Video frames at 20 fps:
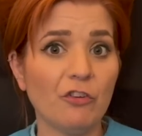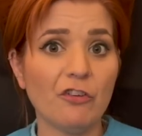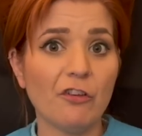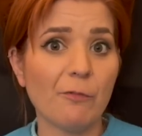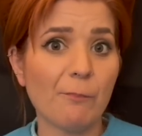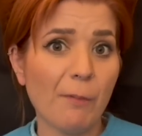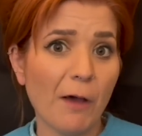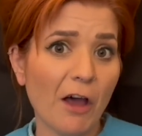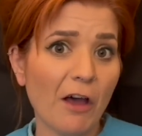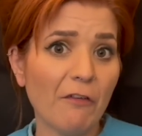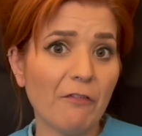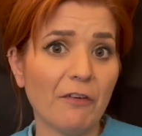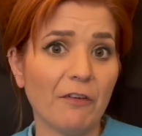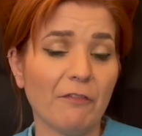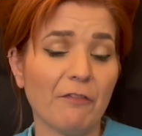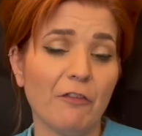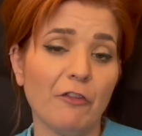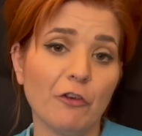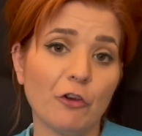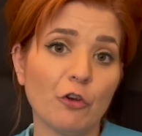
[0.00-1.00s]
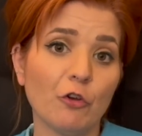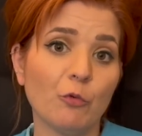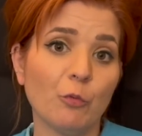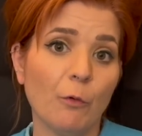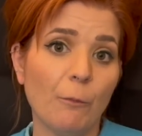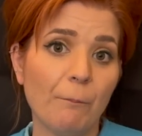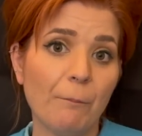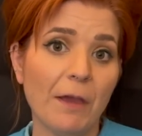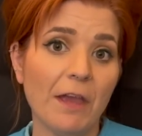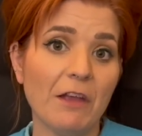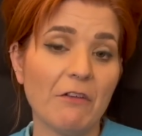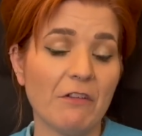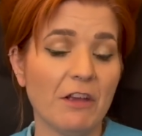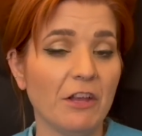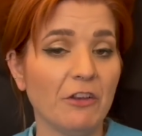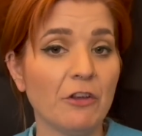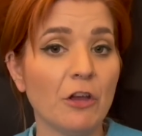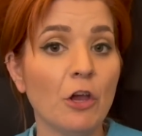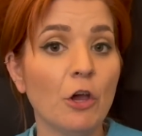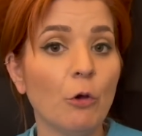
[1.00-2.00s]
is perfect for the Goodwood
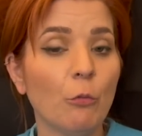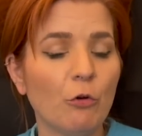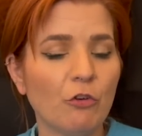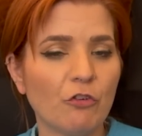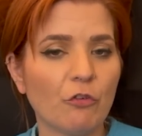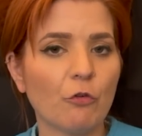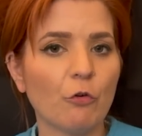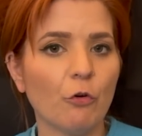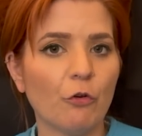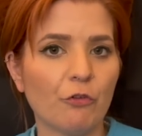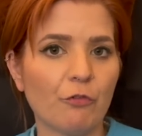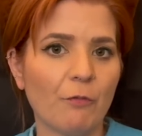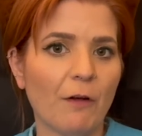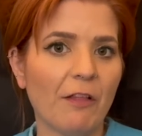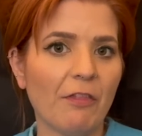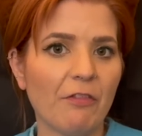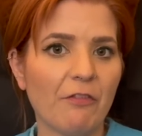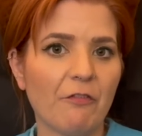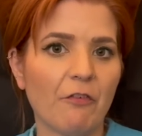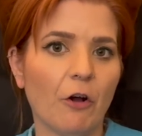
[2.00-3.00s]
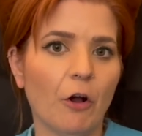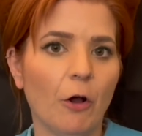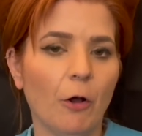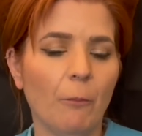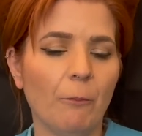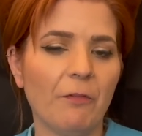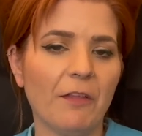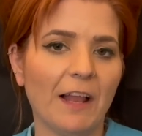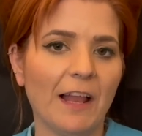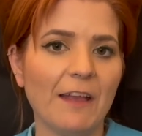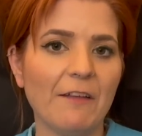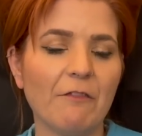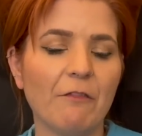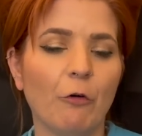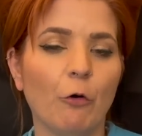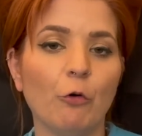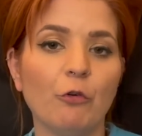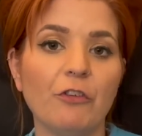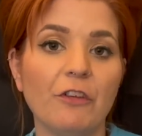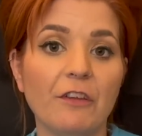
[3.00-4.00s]
period, which of course runs from the late
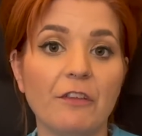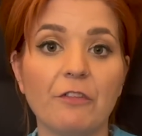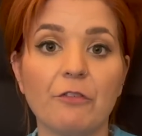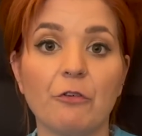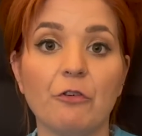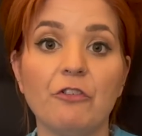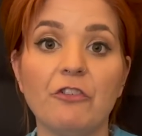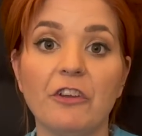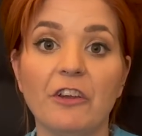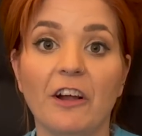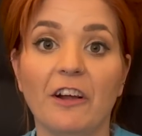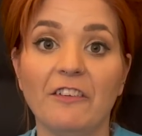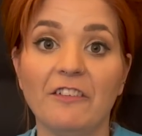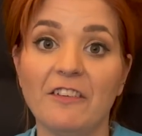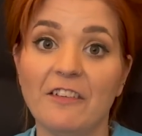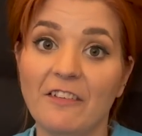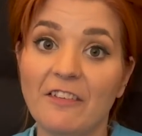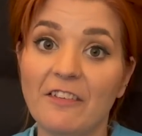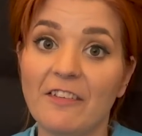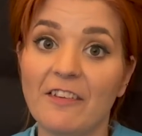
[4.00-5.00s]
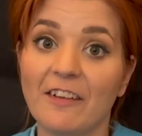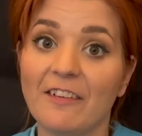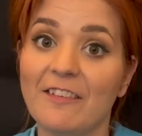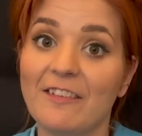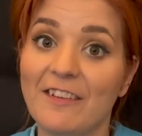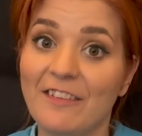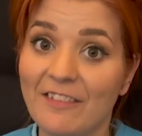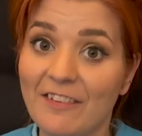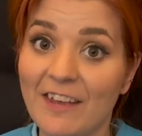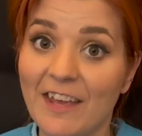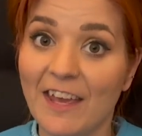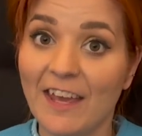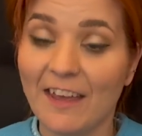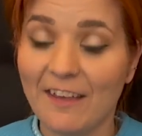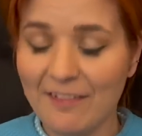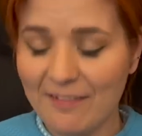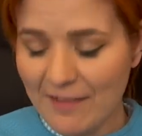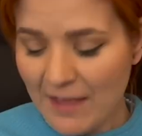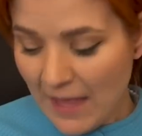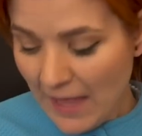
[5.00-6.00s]
40s through to 1966.